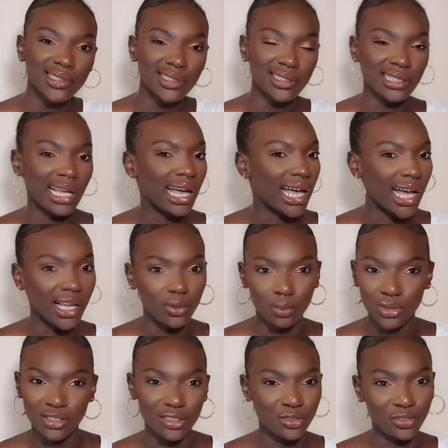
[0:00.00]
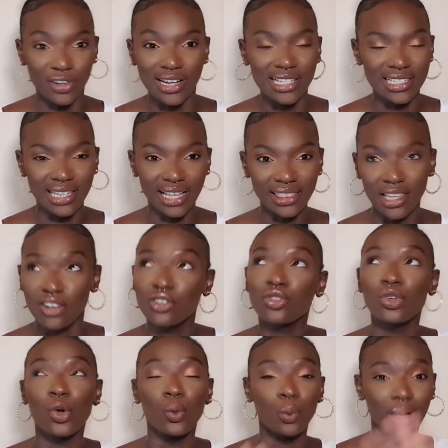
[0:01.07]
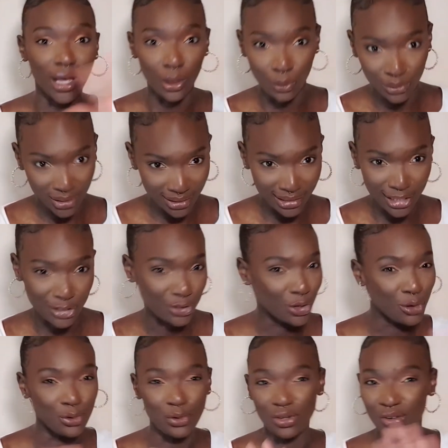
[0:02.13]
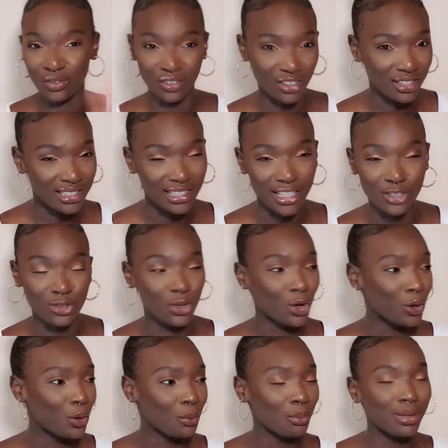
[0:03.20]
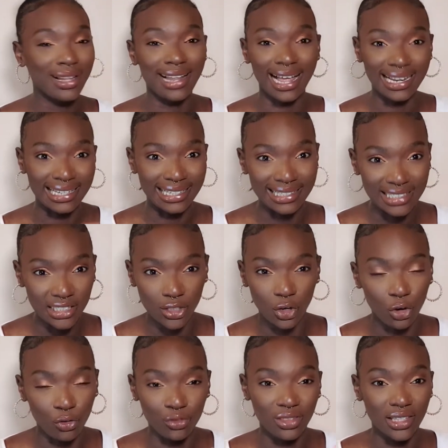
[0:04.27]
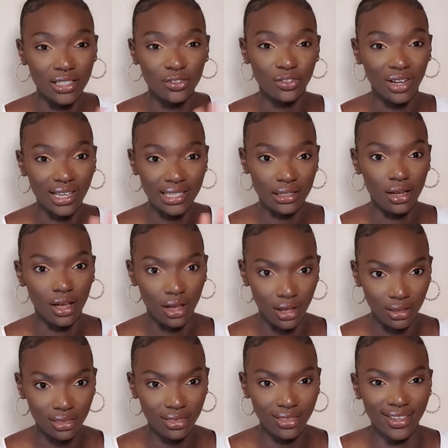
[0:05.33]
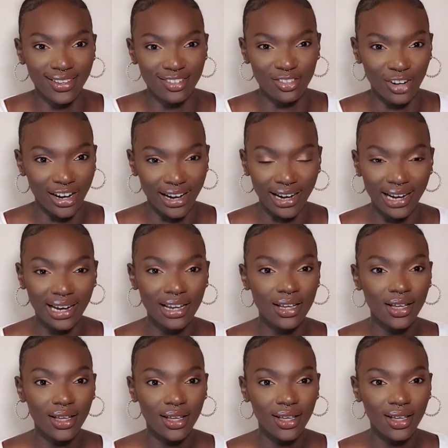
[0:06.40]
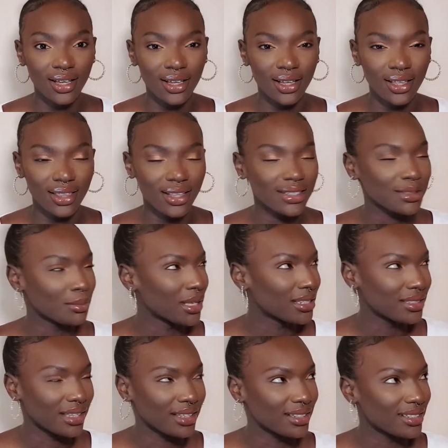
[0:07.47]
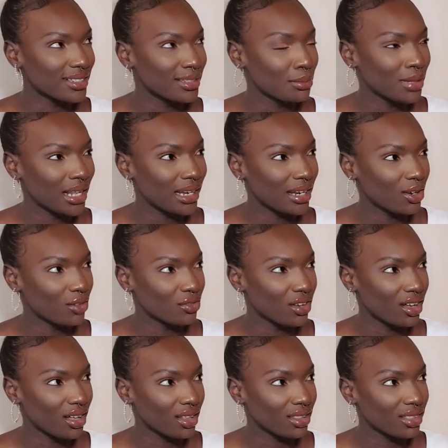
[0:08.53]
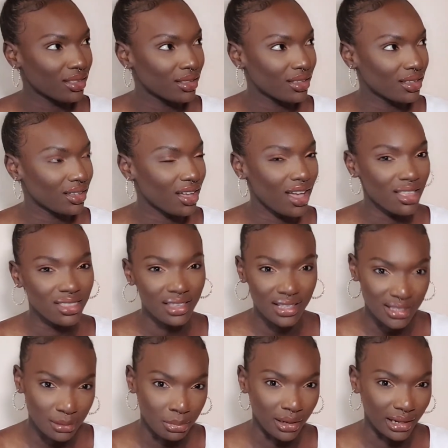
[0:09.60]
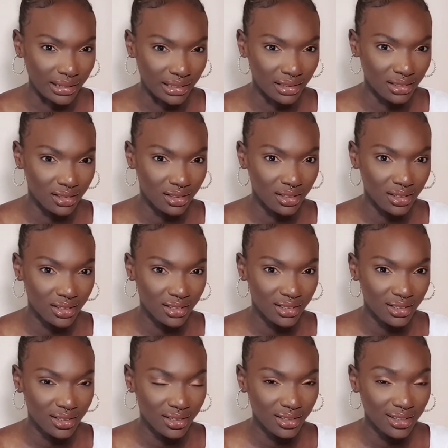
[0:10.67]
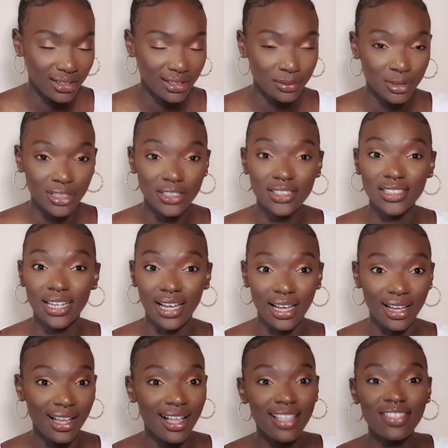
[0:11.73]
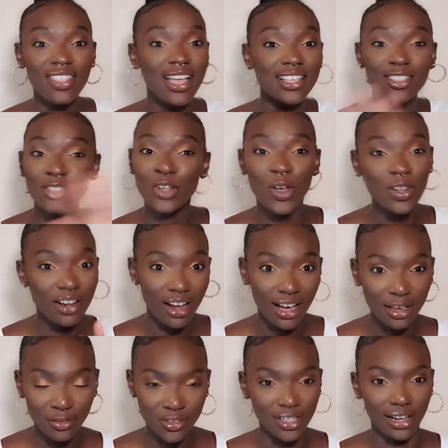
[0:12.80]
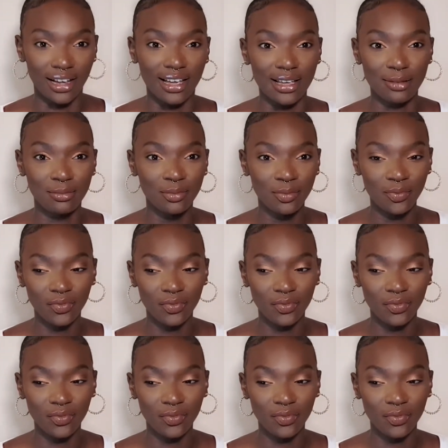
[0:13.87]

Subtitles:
nah, I'd be just friends. Like, there's no world, there's no universe, there's no planet of this fucking earth, right? Doesn't make sense. Planet of Earth. Earth is a planet. Sure, there's no lifetime